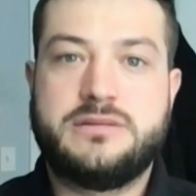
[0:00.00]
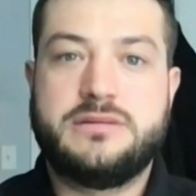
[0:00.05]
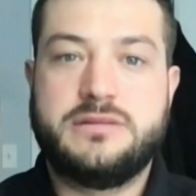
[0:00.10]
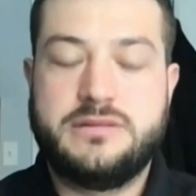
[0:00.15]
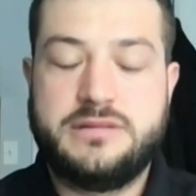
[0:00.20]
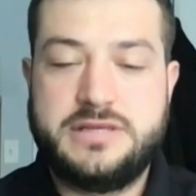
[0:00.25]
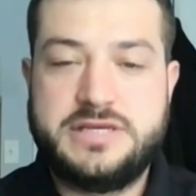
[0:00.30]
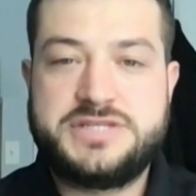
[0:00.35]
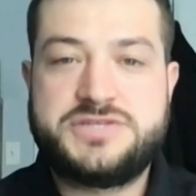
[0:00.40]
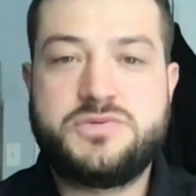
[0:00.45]

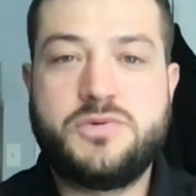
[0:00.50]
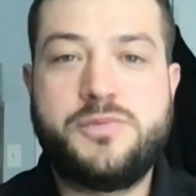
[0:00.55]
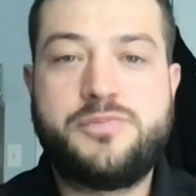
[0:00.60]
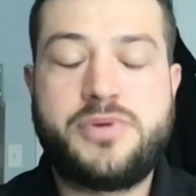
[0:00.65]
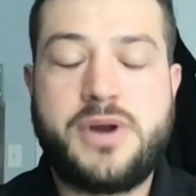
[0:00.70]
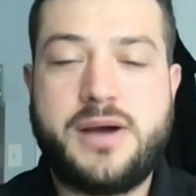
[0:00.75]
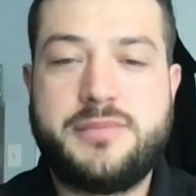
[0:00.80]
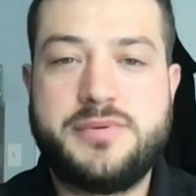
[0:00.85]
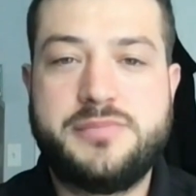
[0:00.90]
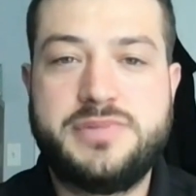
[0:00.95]
This will
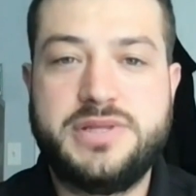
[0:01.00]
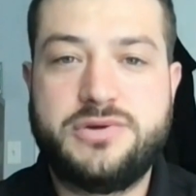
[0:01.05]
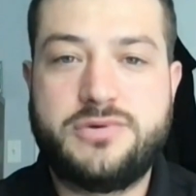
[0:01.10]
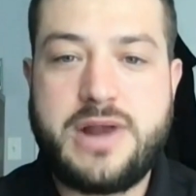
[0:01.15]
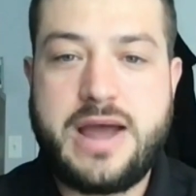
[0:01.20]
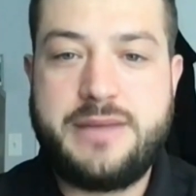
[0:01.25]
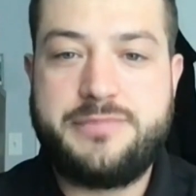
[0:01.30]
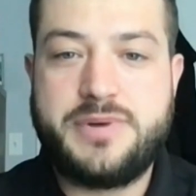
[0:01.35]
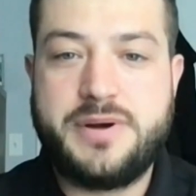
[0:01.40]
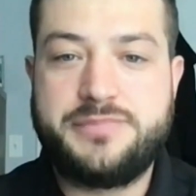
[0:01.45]
probably
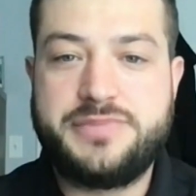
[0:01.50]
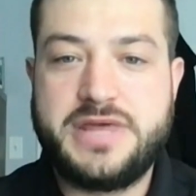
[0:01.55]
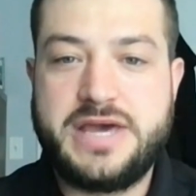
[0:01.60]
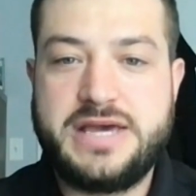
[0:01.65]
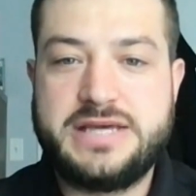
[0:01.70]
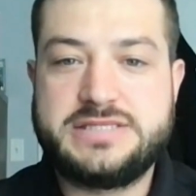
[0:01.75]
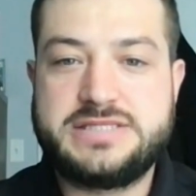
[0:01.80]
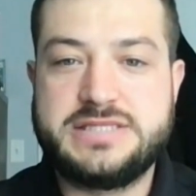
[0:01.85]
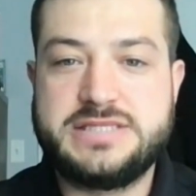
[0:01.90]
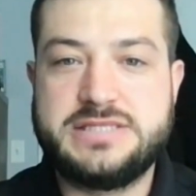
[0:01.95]
wrap up
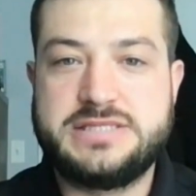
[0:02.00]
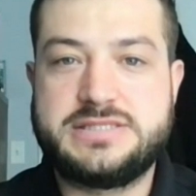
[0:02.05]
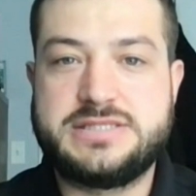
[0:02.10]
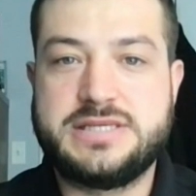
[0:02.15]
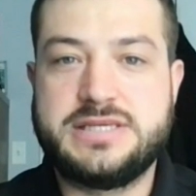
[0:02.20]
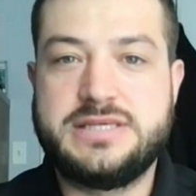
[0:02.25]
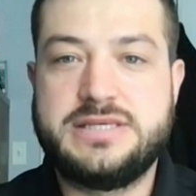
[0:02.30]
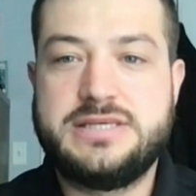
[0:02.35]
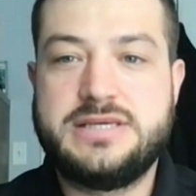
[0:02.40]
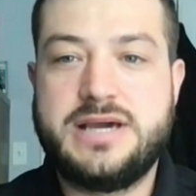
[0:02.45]
the
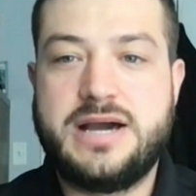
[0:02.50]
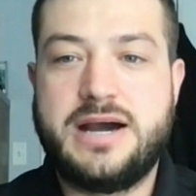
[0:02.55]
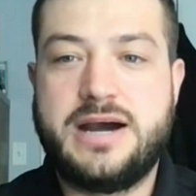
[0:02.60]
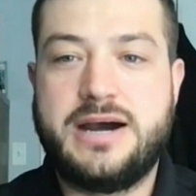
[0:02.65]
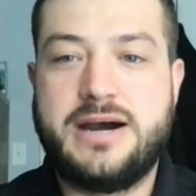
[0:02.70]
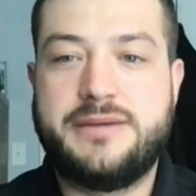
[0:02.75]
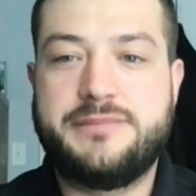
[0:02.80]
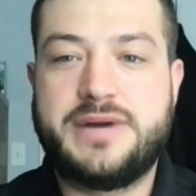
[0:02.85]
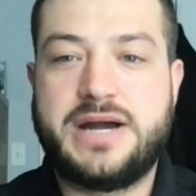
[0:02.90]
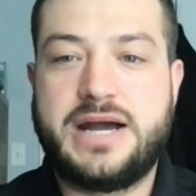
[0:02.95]
SEC.
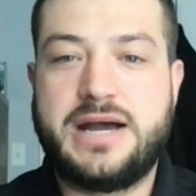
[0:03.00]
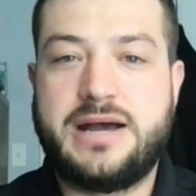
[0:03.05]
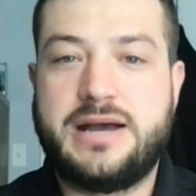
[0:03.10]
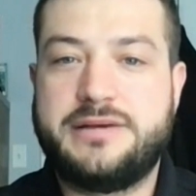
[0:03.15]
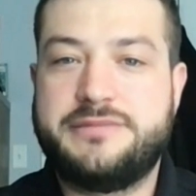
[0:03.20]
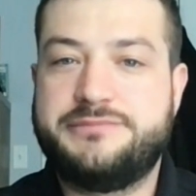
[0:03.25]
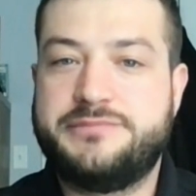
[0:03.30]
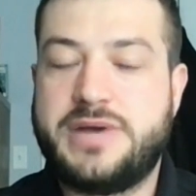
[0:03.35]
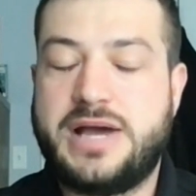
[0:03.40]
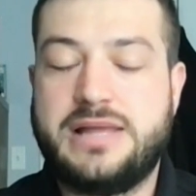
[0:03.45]

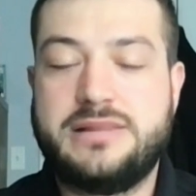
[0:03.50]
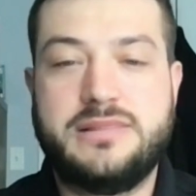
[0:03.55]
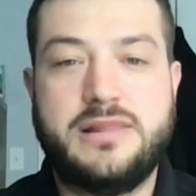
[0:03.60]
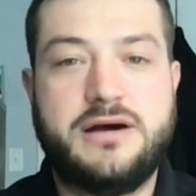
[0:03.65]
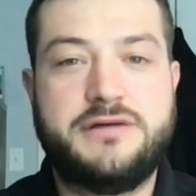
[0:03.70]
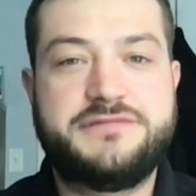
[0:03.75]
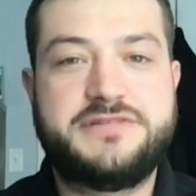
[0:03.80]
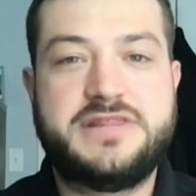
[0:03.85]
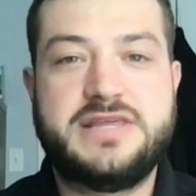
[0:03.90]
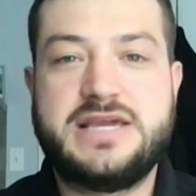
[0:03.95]
I
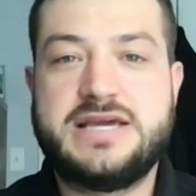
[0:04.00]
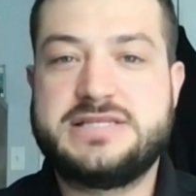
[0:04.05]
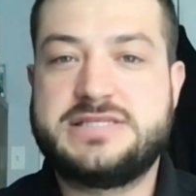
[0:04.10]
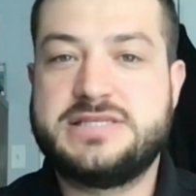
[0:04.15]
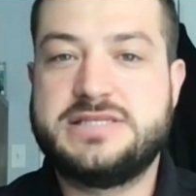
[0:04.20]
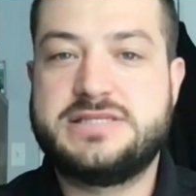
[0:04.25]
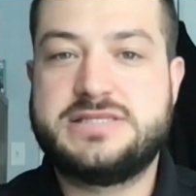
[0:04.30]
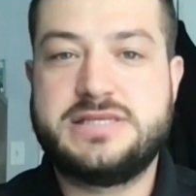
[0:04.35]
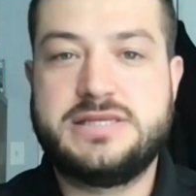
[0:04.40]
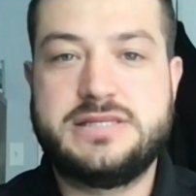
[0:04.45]
loved the
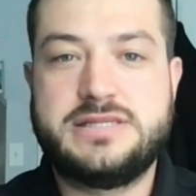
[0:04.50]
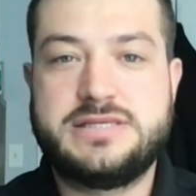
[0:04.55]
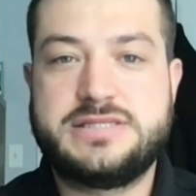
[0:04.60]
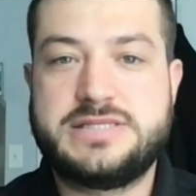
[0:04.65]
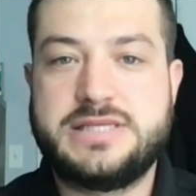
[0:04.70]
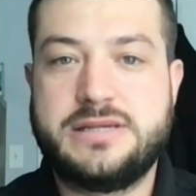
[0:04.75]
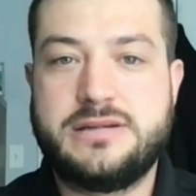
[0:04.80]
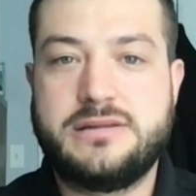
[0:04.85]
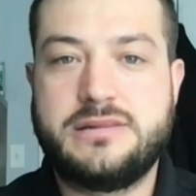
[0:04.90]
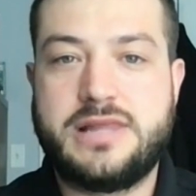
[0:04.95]
SEC
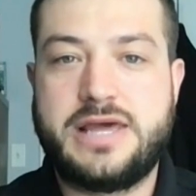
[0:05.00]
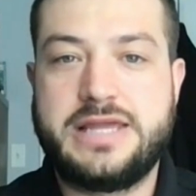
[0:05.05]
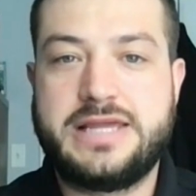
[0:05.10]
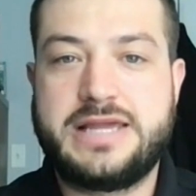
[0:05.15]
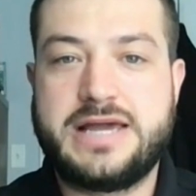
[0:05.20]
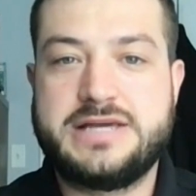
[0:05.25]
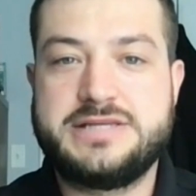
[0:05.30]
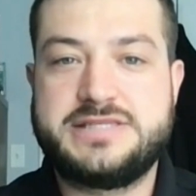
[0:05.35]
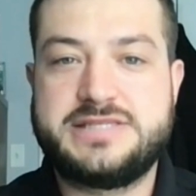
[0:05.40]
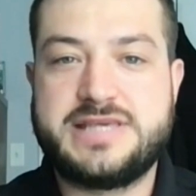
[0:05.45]
this year,
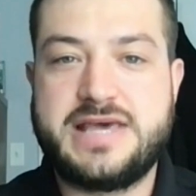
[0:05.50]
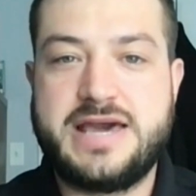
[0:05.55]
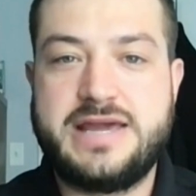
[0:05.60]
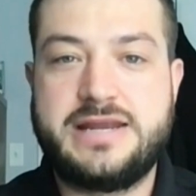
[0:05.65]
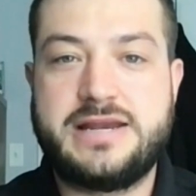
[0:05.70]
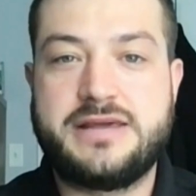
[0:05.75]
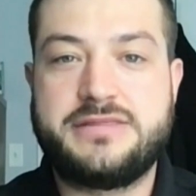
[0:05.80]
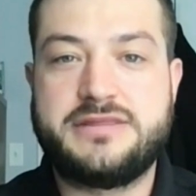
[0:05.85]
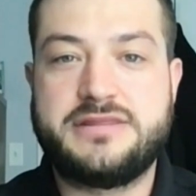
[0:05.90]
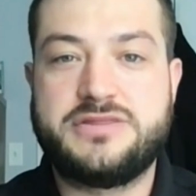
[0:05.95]
like I
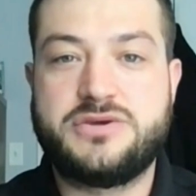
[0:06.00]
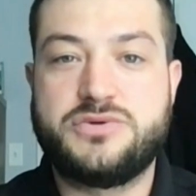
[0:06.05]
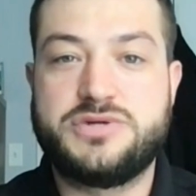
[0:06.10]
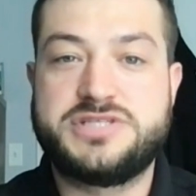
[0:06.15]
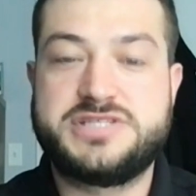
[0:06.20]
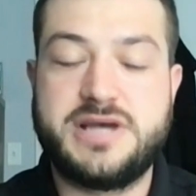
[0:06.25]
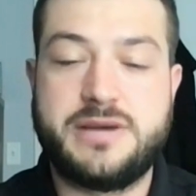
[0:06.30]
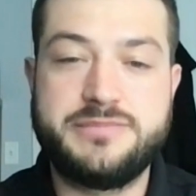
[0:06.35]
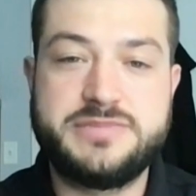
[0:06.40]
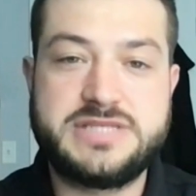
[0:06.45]
said, and I think there were
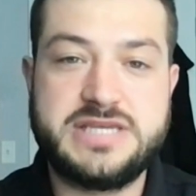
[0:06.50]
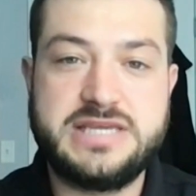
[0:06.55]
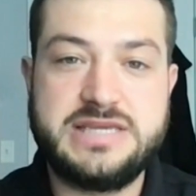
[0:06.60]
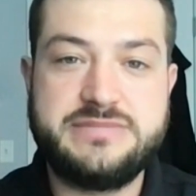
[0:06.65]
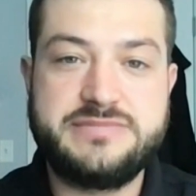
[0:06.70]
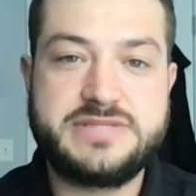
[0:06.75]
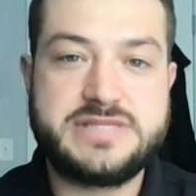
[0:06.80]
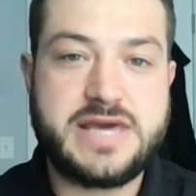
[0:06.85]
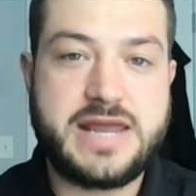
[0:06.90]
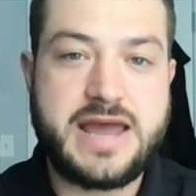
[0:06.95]
some
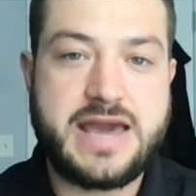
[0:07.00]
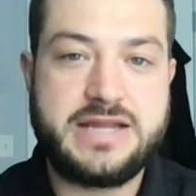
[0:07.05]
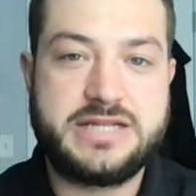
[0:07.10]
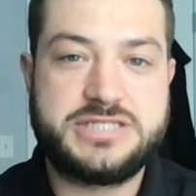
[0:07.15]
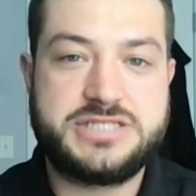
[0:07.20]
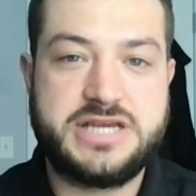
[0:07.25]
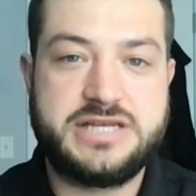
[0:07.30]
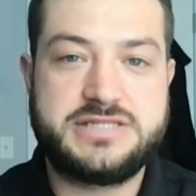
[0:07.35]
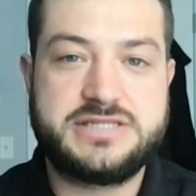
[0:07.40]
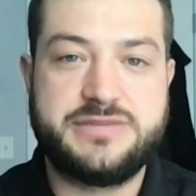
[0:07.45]
teams that had a
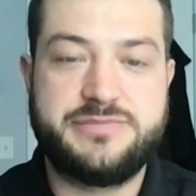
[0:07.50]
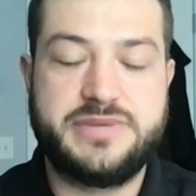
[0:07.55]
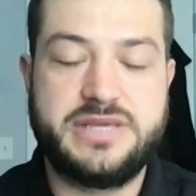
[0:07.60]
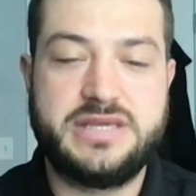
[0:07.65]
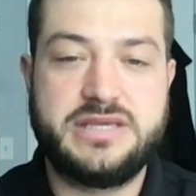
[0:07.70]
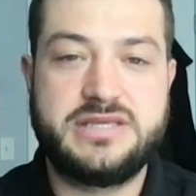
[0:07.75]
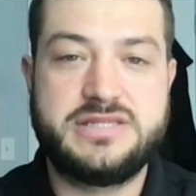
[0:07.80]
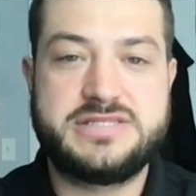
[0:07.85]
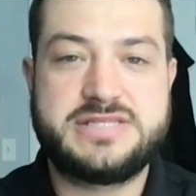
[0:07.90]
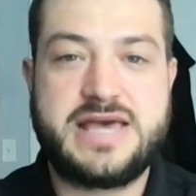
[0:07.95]
chance to
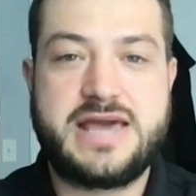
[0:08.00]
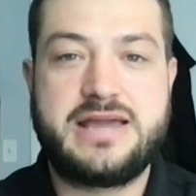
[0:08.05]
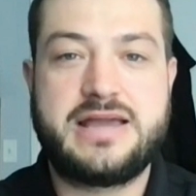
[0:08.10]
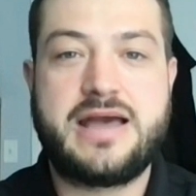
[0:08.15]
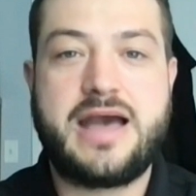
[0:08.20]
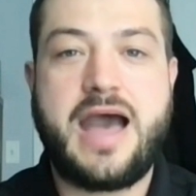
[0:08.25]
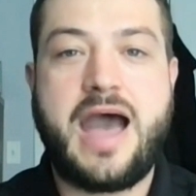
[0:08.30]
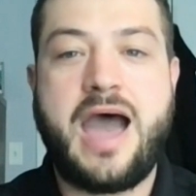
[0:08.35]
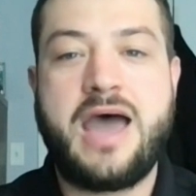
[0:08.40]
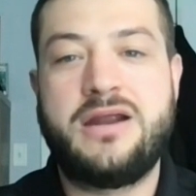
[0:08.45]
beat
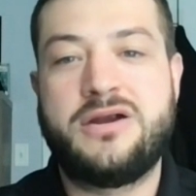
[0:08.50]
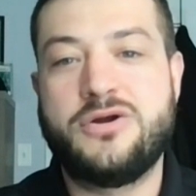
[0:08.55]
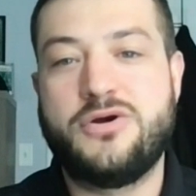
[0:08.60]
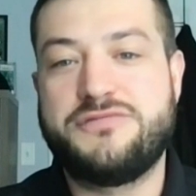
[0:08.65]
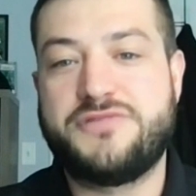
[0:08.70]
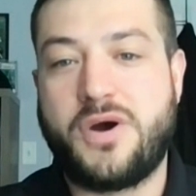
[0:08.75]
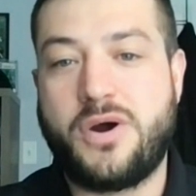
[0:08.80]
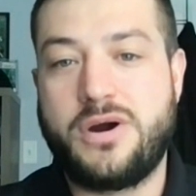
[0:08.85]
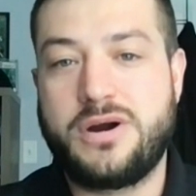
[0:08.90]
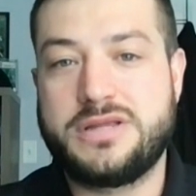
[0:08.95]
Gonzaga. I don't
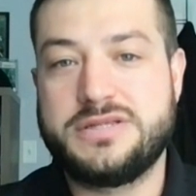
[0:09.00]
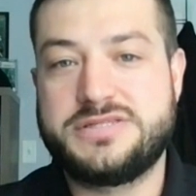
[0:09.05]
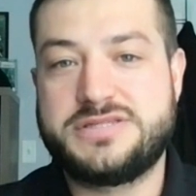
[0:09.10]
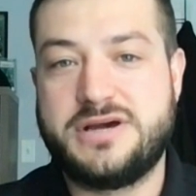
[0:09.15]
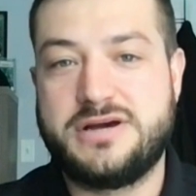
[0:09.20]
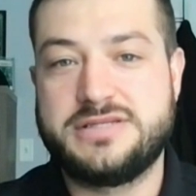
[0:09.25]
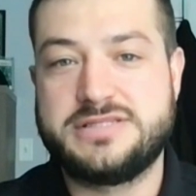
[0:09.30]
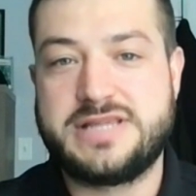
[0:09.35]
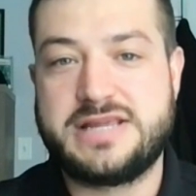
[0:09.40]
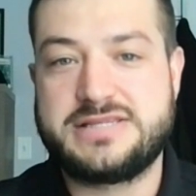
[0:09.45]
know if
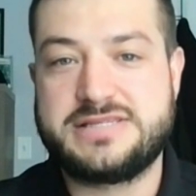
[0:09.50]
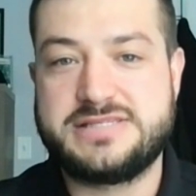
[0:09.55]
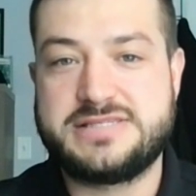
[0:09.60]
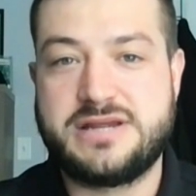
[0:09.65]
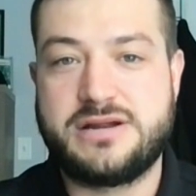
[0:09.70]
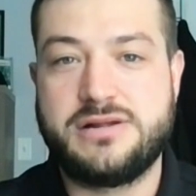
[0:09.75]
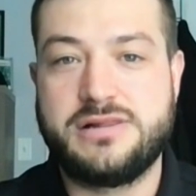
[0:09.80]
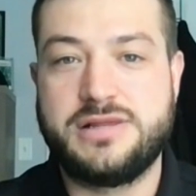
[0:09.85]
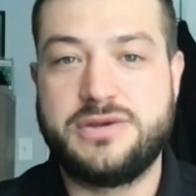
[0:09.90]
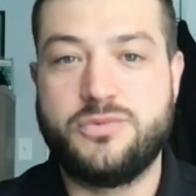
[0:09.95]
Arkansas is
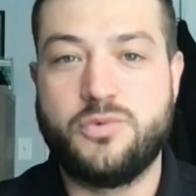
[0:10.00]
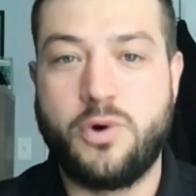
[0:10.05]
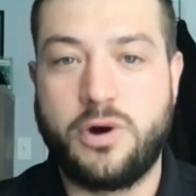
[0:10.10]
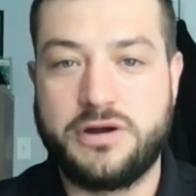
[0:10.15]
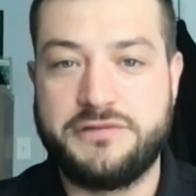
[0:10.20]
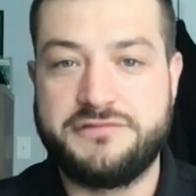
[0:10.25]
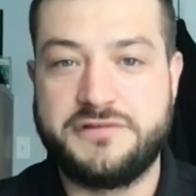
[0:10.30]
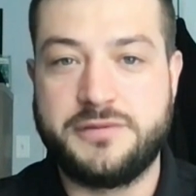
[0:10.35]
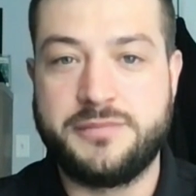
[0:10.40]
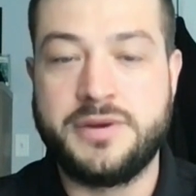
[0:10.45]
necessarily
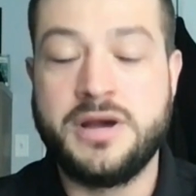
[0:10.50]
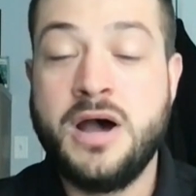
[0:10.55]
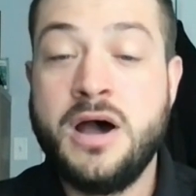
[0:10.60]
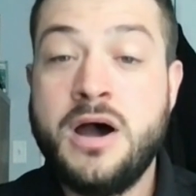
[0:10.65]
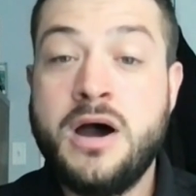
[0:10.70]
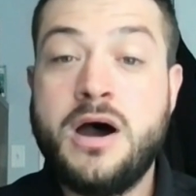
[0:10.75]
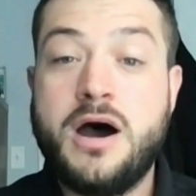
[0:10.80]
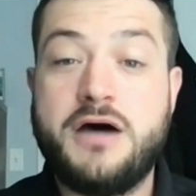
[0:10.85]
one of them.